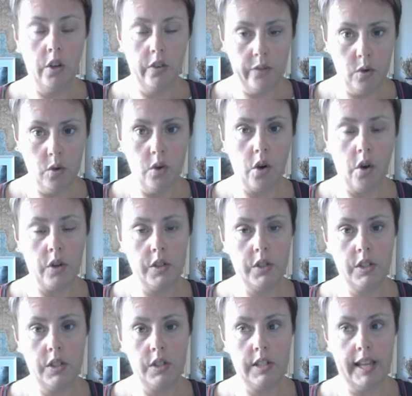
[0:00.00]
So
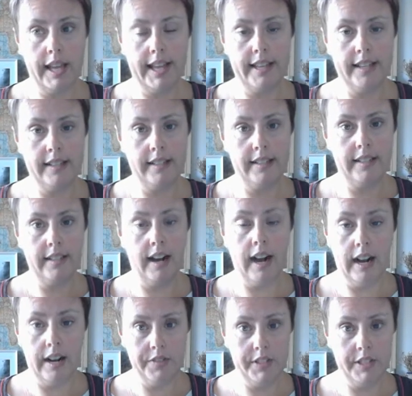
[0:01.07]
this
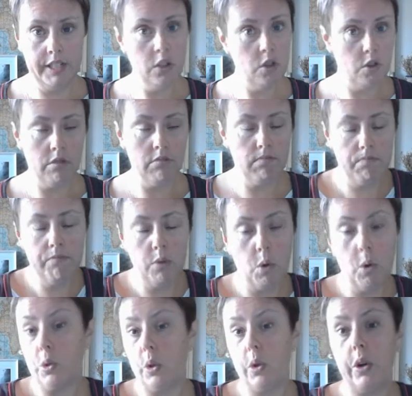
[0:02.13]
is
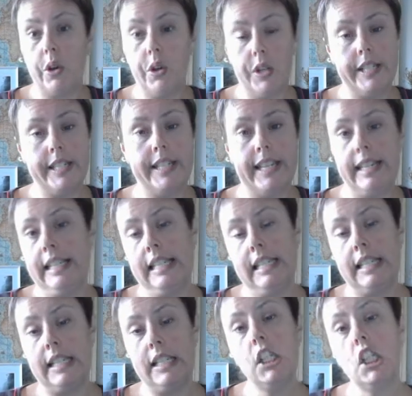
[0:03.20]
all on
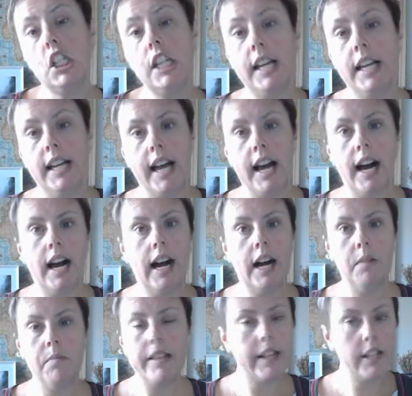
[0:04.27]
DMC
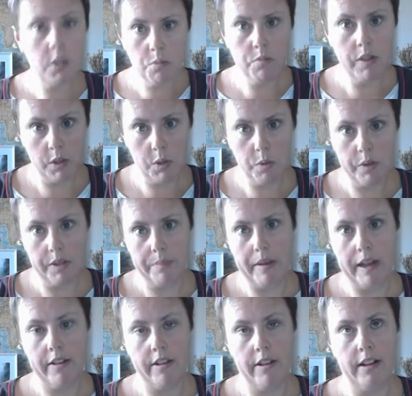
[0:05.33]
threads. Um,
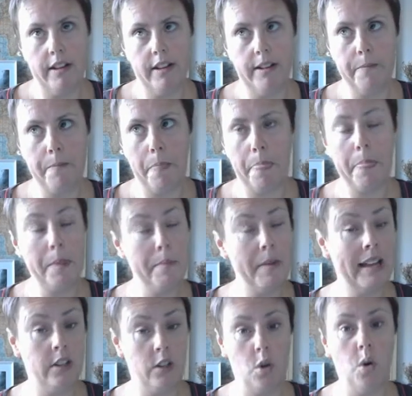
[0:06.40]
it's
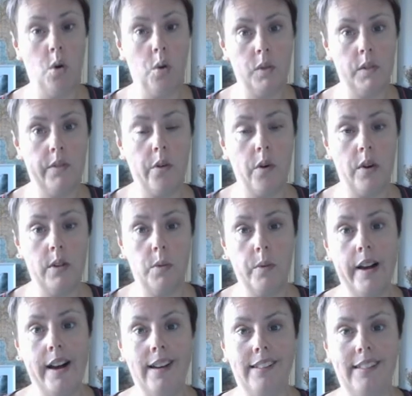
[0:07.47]
two threads
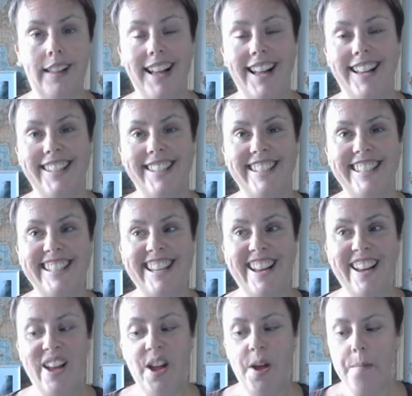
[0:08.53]
over one
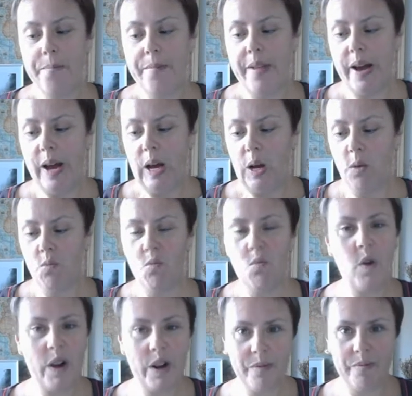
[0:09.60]
fabric square
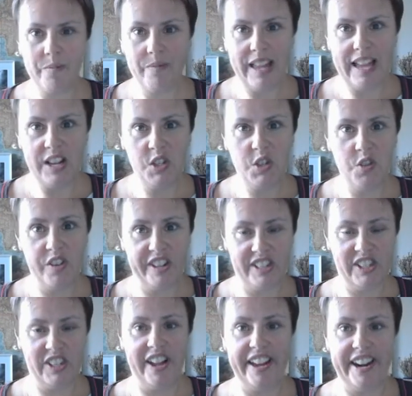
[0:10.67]
and it's a
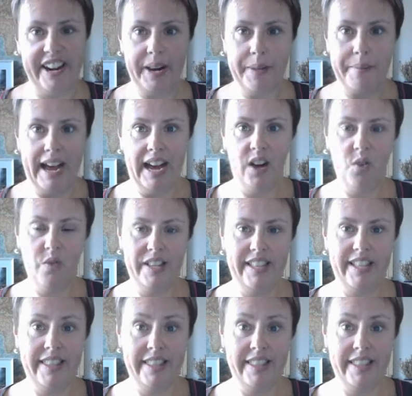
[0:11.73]
combination of